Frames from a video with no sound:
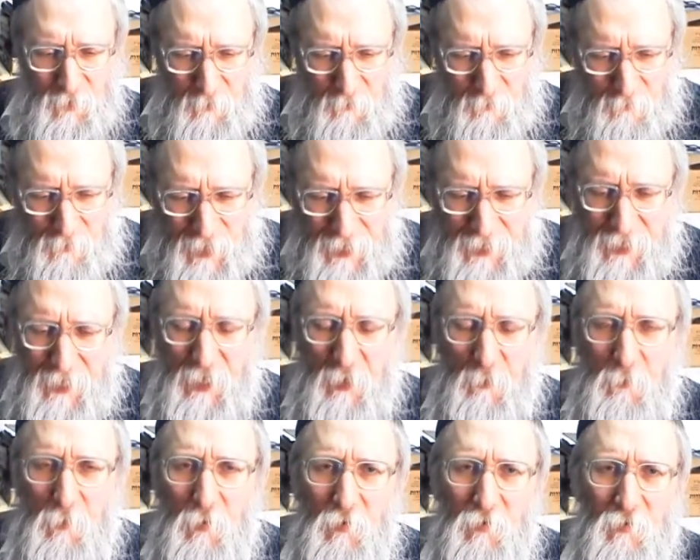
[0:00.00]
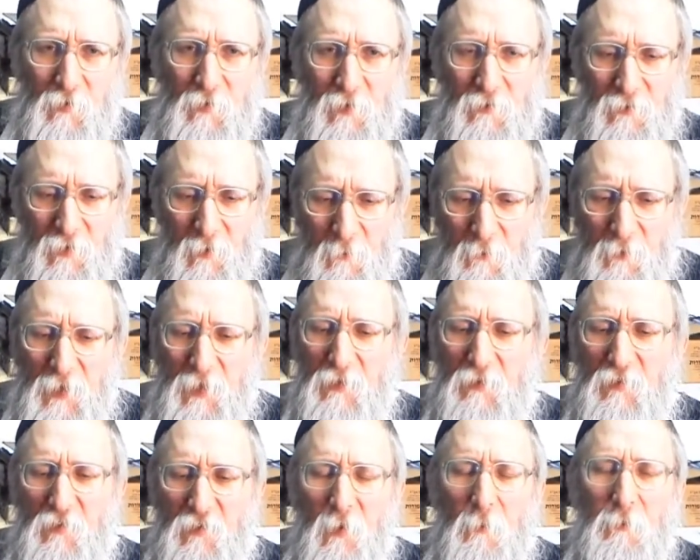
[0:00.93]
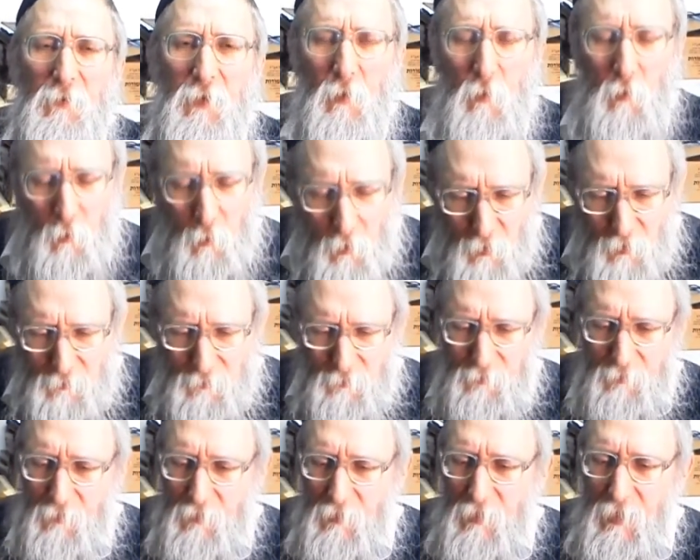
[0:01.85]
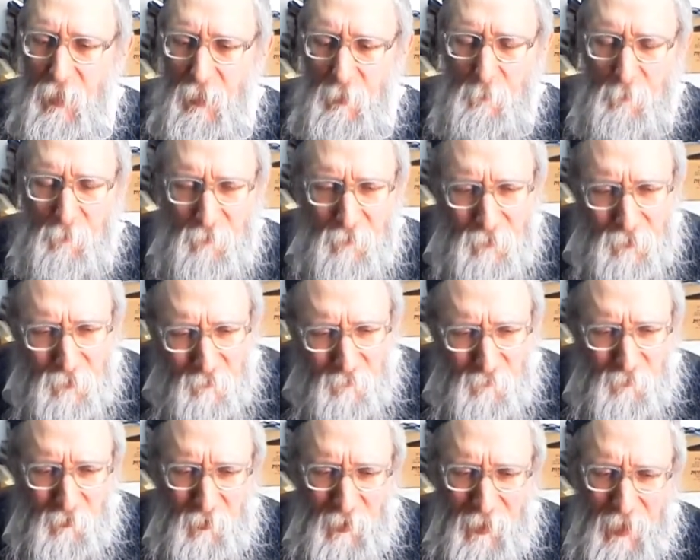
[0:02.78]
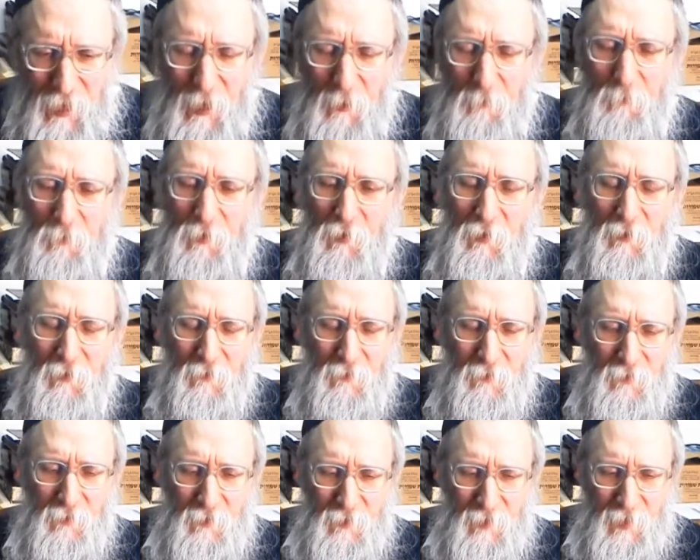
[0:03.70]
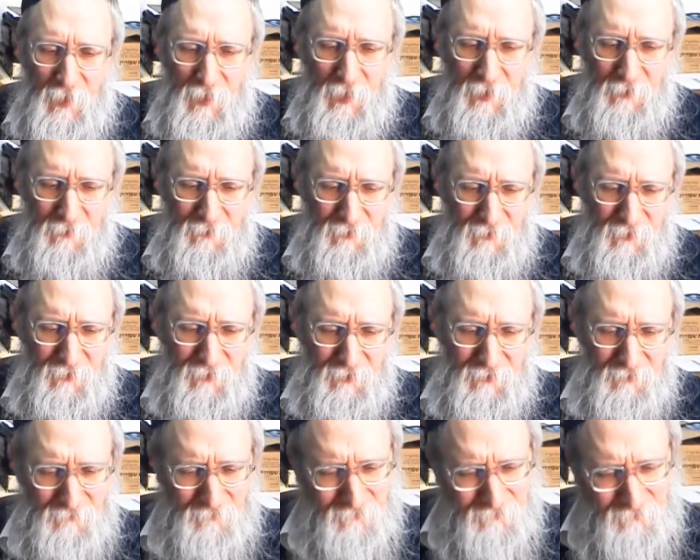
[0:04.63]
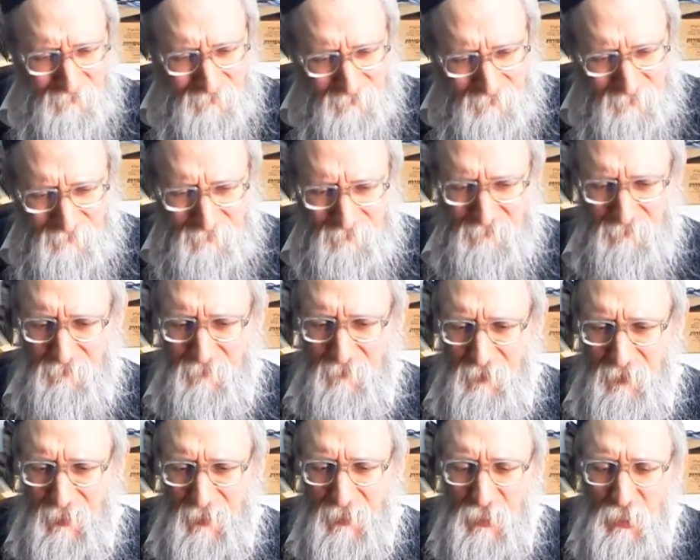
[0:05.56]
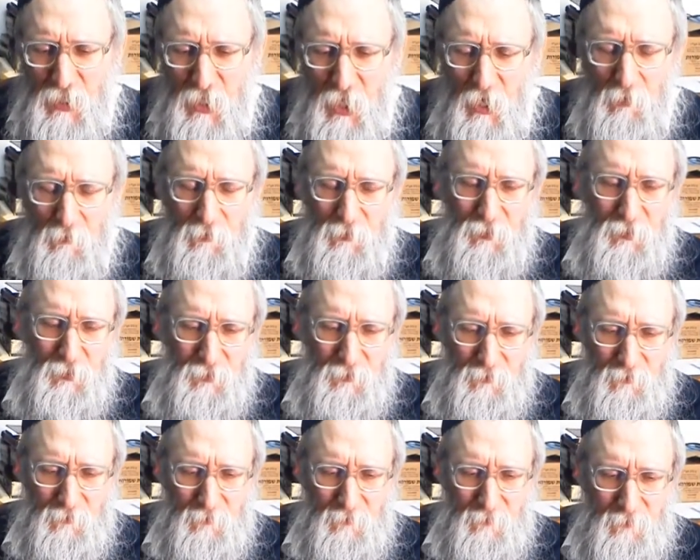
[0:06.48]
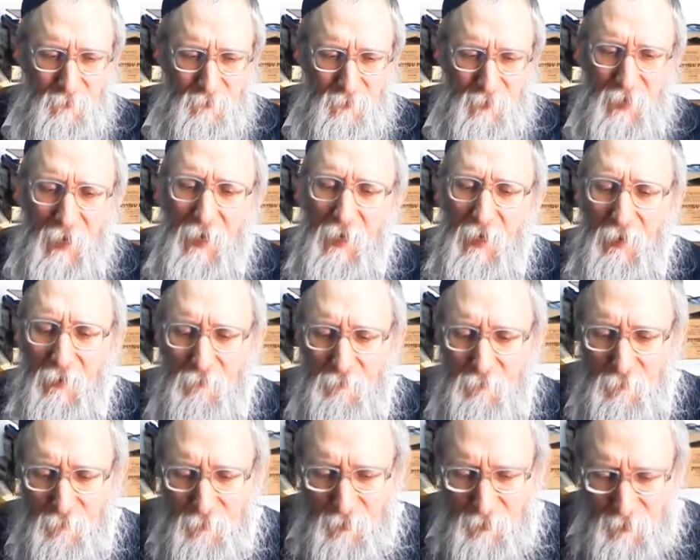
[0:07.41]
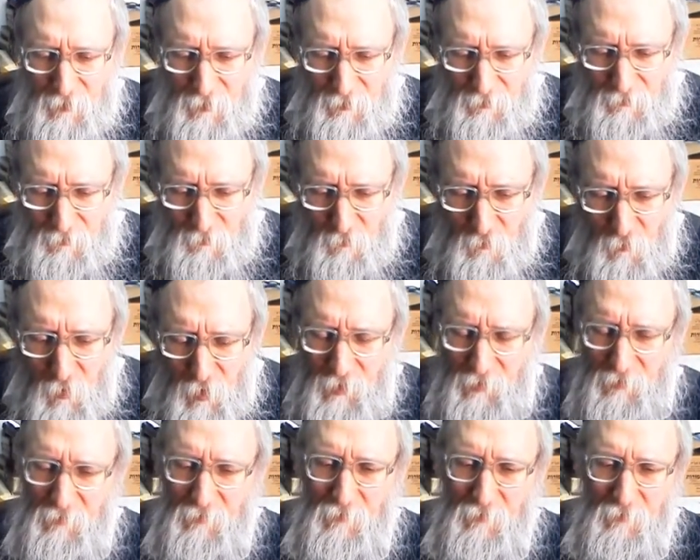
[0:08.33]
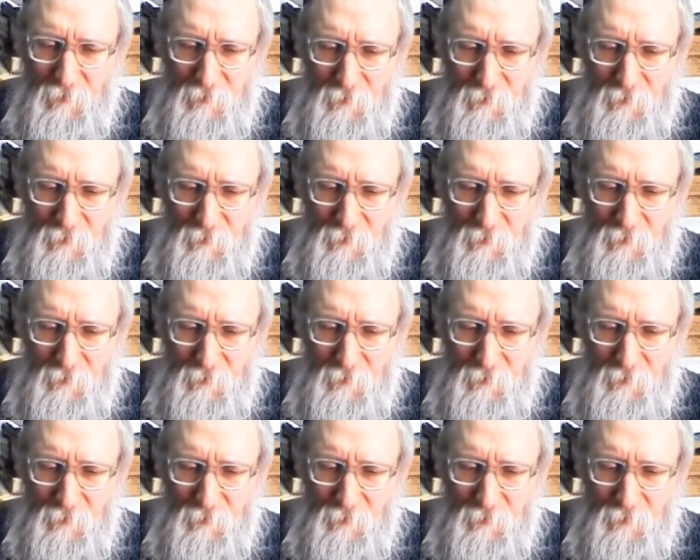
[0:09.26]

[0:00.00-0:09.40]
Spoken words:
making a person into being something worth, and a person should feel happy and encouraged that I have the right